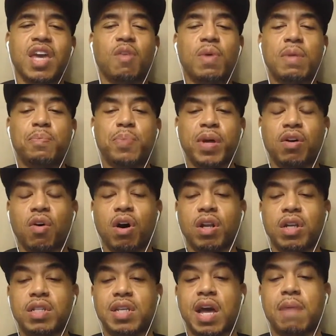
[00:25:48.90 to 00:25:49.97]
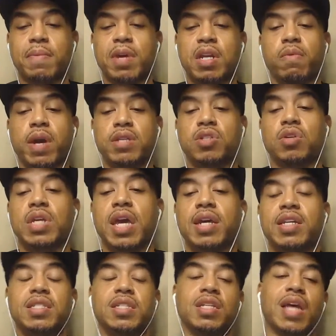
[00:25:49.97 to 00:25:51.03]
Yeah, we build all the time anyway. So
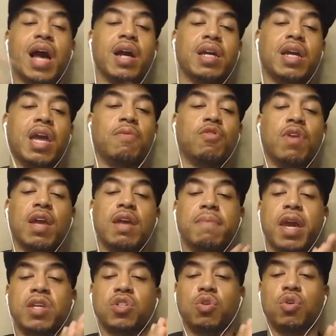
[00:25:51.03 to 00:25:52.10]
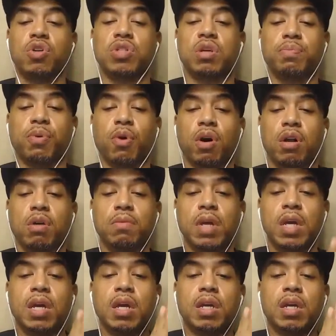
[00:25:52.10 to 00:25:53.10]
yeah, this is Hakim Green. Make sure you support him.